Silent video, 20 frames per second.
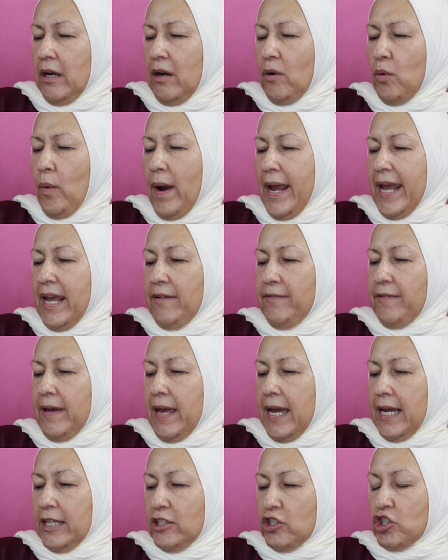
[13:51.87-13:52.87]
Wave
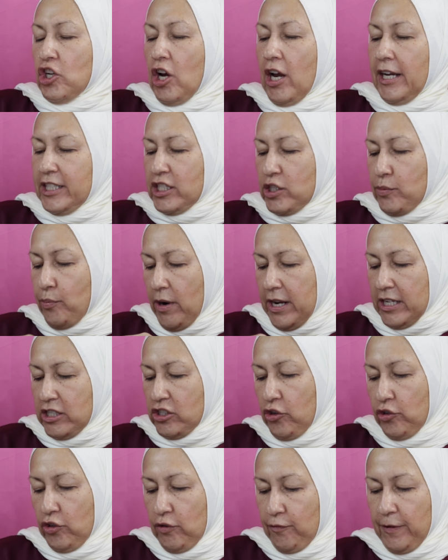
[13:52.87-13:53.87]
and Shine Spray.
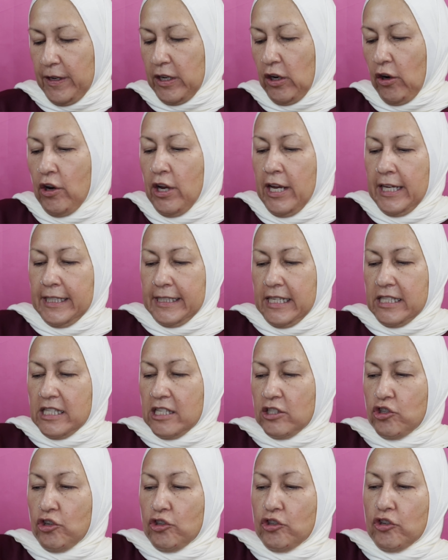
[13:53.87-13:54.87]
So you figure this
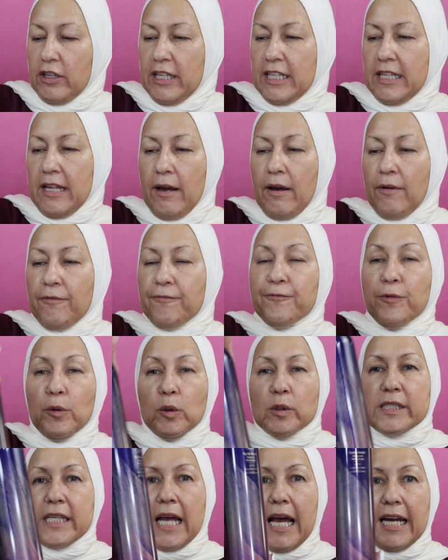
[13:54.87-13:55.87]
is usually the
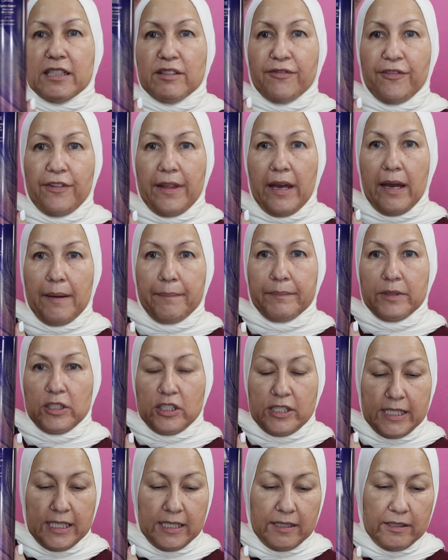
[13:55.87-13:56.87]
full size for them. You
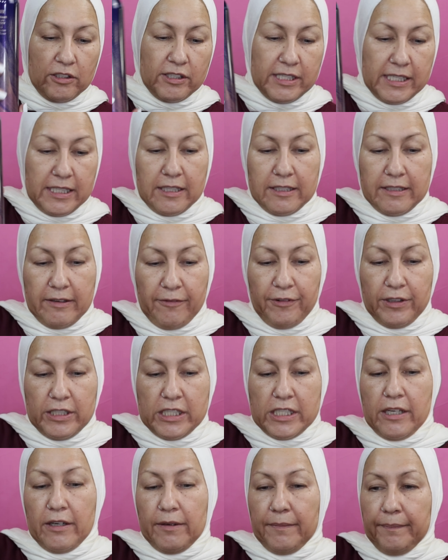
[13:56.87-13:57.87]
see the difference
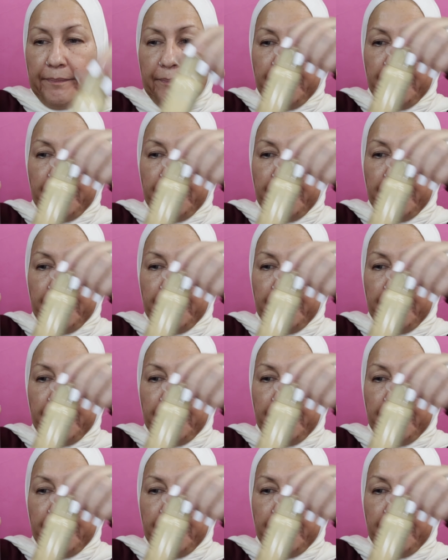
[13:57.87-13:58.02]
here?